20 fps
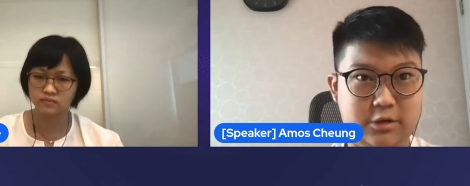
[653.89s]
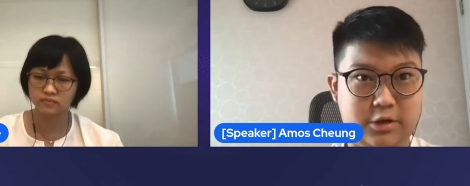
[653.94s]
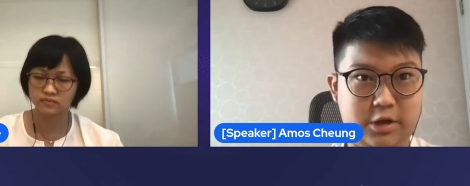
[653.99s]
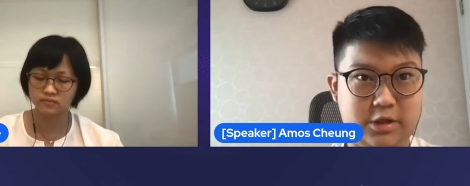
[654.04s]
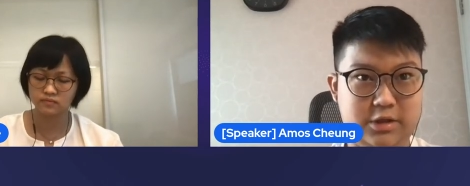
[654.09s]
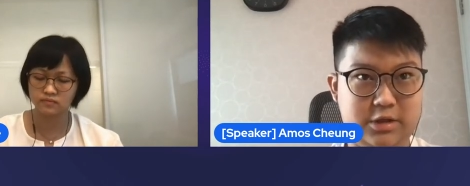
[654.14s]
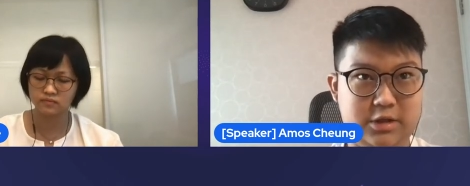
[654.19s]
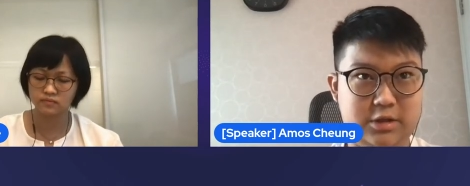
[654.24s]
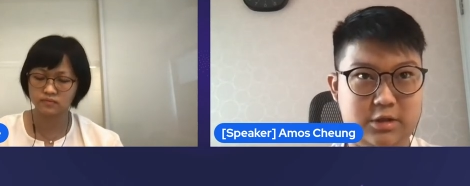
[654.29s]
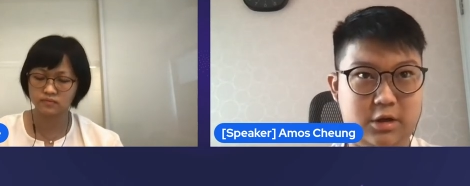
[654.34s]

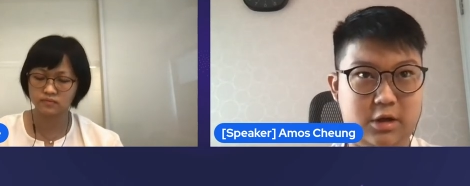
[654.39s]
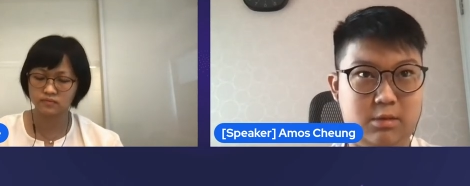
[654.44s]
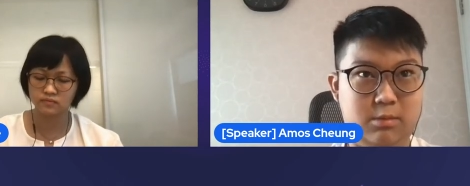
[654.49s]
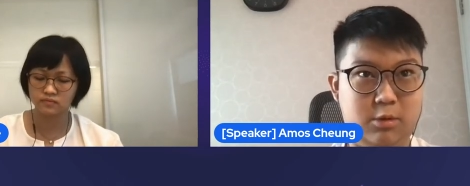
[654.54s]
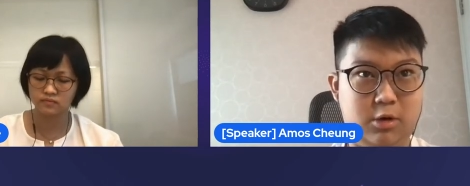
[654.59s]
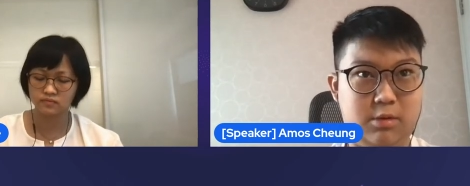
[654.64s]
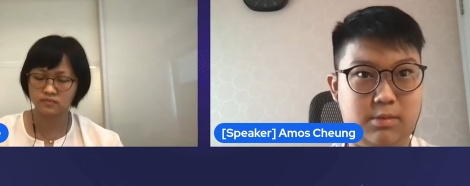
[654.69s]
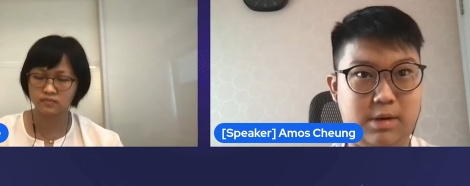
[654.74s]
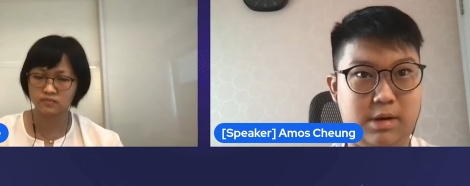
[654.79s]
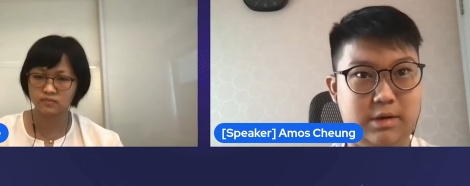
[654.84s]
Speaker 1: to learn
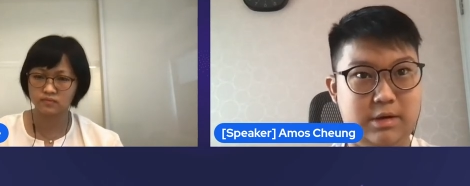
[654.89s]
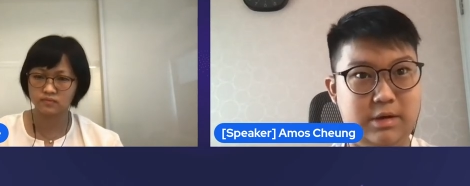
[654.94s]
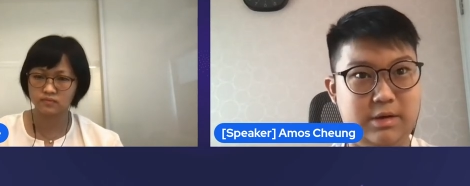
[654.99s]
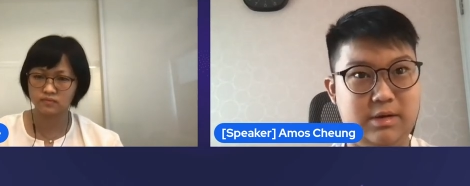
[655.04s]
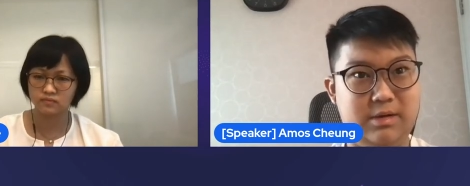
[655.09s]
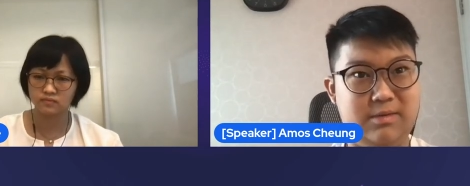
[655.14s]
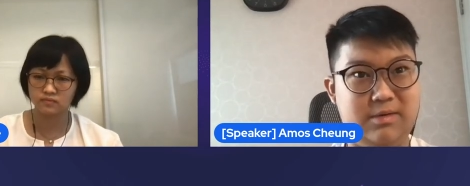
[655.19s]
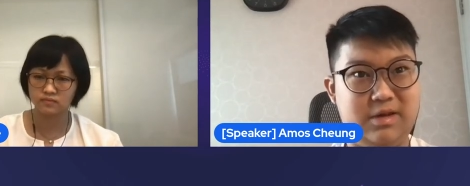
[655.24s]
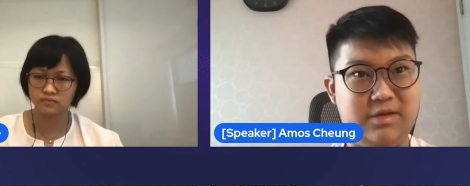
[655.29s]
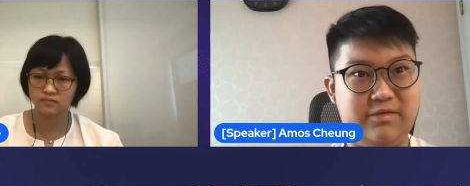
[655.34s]
more about it.
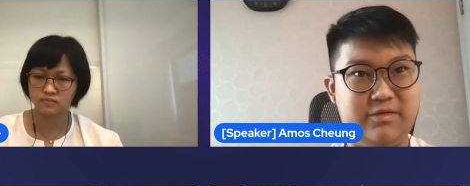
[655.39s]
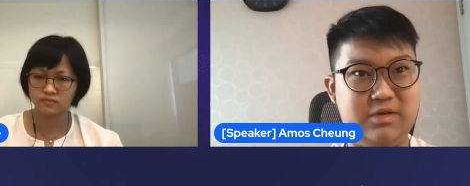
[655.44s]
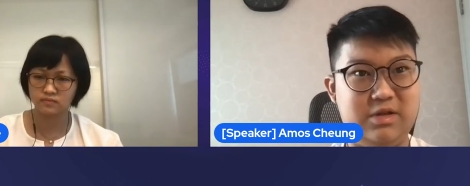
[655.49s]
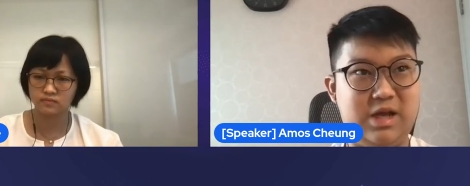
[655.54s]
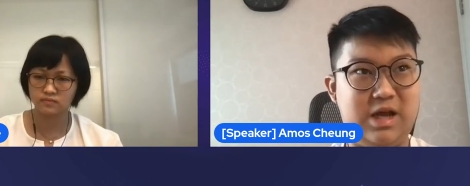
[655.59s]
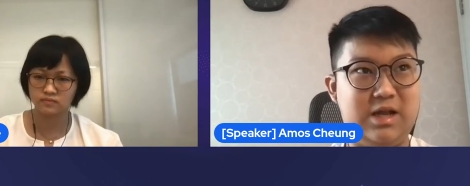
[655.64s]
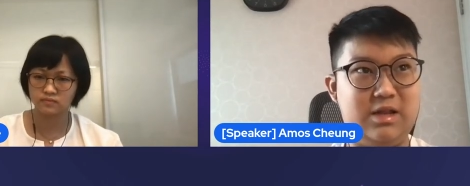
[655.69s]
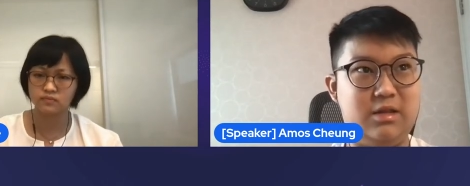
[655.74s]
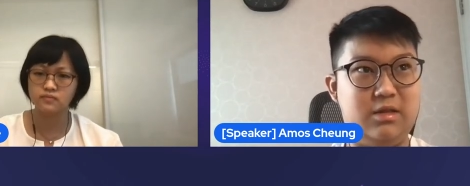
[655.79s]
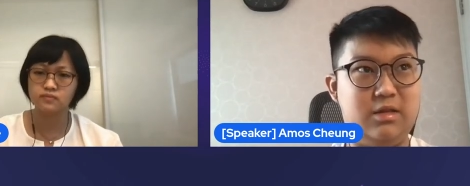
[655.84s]
Given that